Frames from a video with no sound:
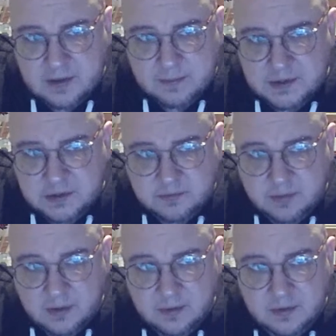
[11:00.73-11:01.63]
let me
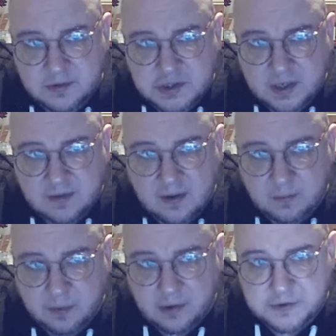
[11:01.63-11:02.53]
check
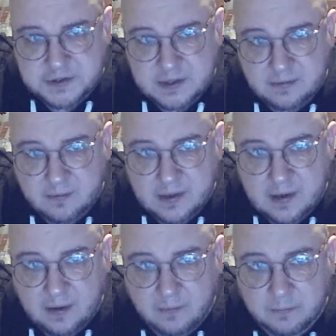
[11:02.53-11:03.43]
that policy right
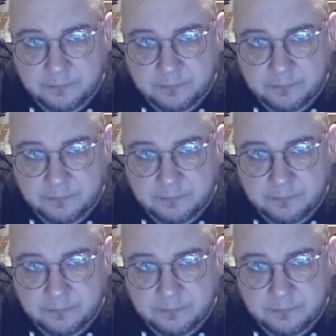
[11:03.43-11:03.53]
now.